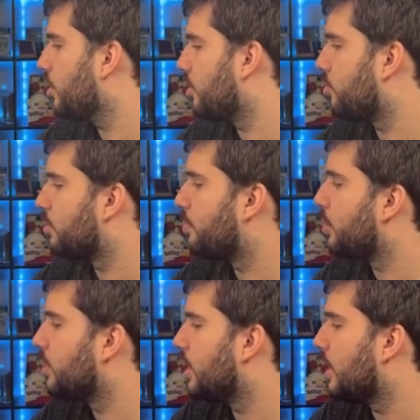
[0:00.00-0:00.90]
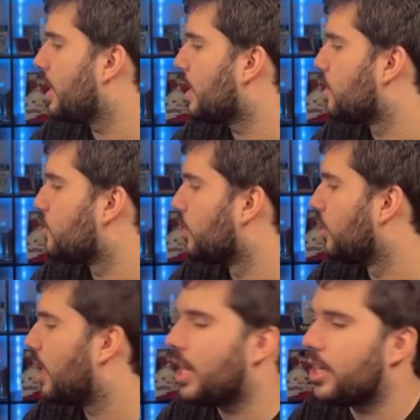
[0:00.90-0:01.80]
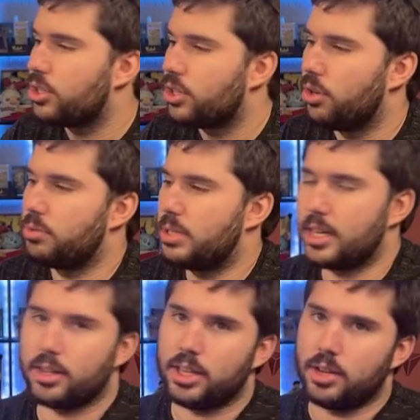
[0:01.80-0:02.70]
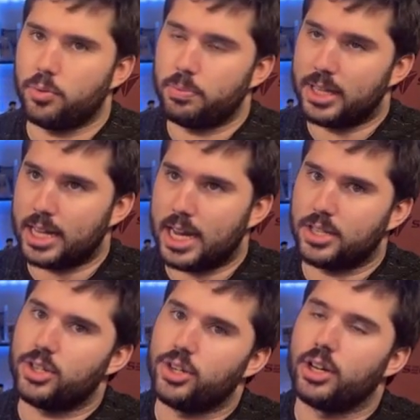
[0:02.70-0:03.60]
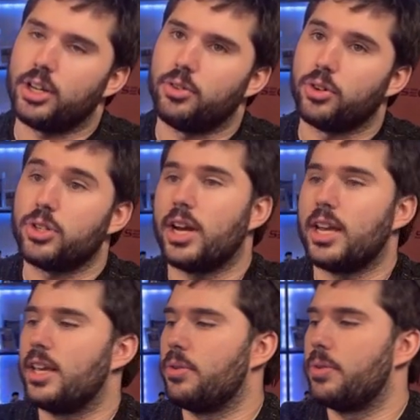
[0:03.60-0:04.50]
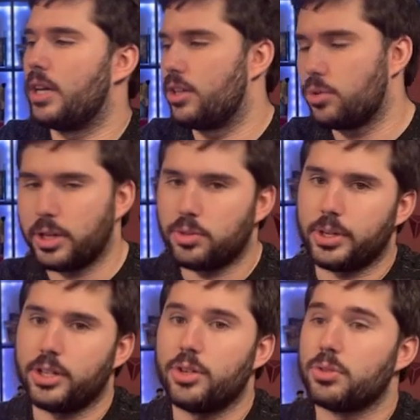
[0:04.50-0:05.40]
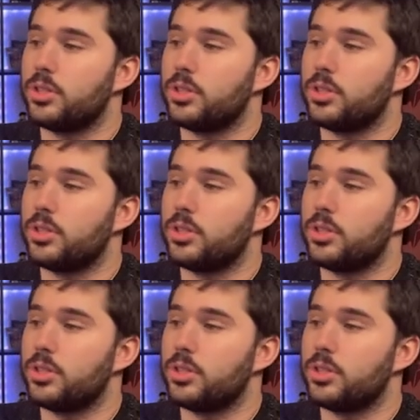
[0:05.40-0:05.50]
This was posted in July, so technically it wouldn't be last year, it would 2022.